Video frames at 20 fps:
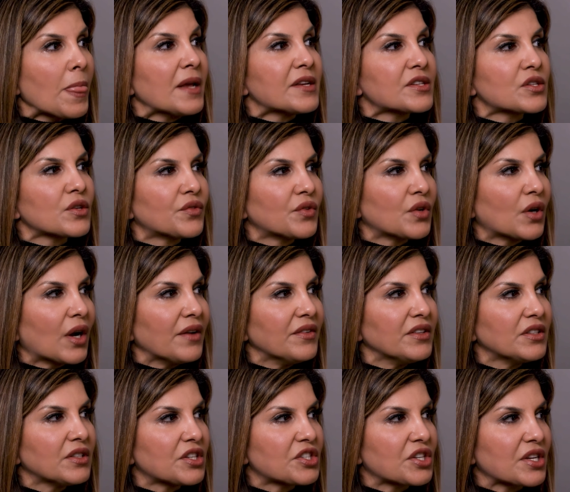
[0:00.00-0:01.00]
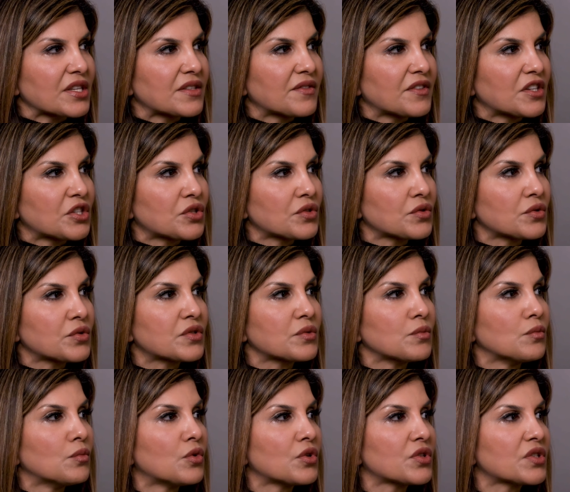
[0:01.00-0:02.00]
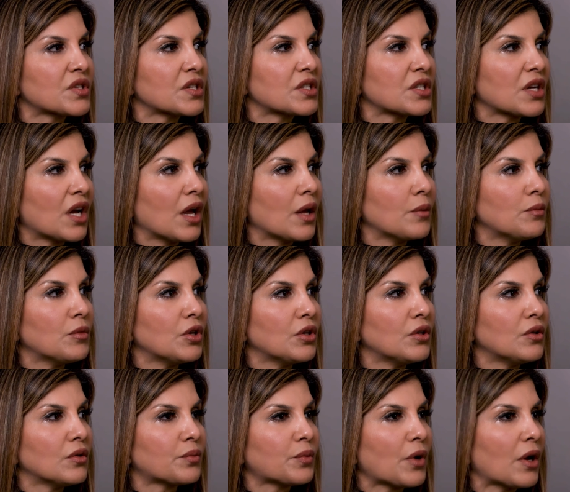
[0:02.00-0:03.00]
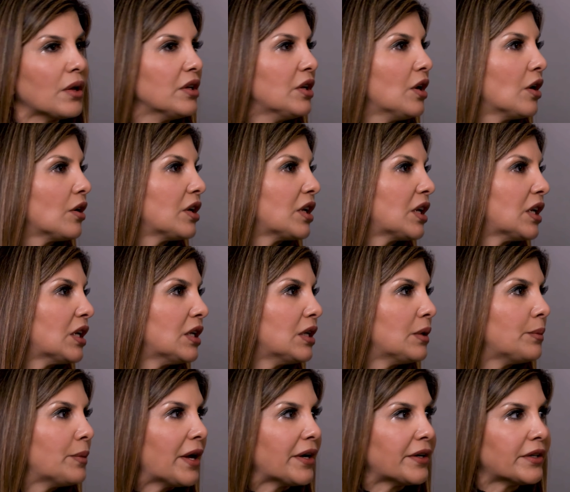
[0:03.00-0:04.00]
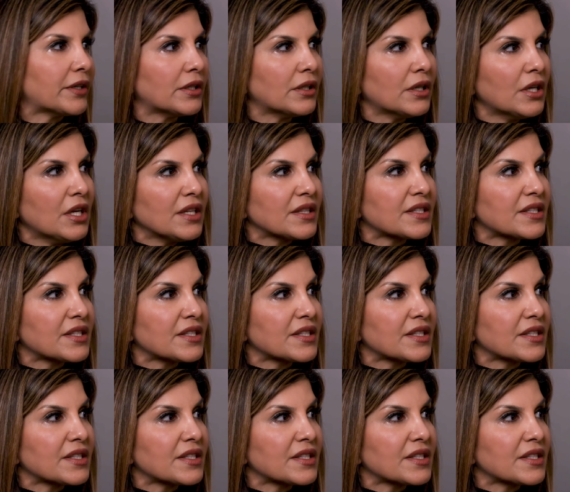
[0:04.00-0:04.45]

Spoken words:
So if you're having digestive issues, most of the time, you're probably not going to get any better.